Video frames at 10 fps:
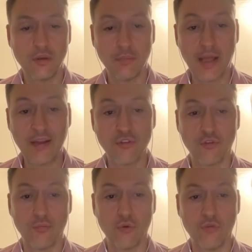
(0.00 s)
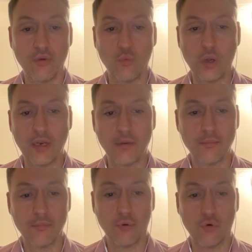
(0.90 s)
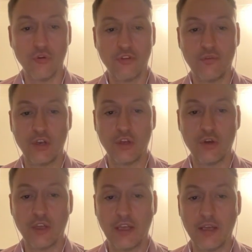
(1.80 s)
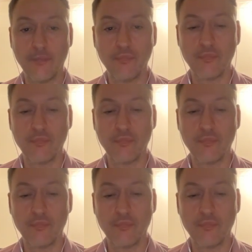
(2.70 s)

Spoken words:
Black to move and win. Pause the video here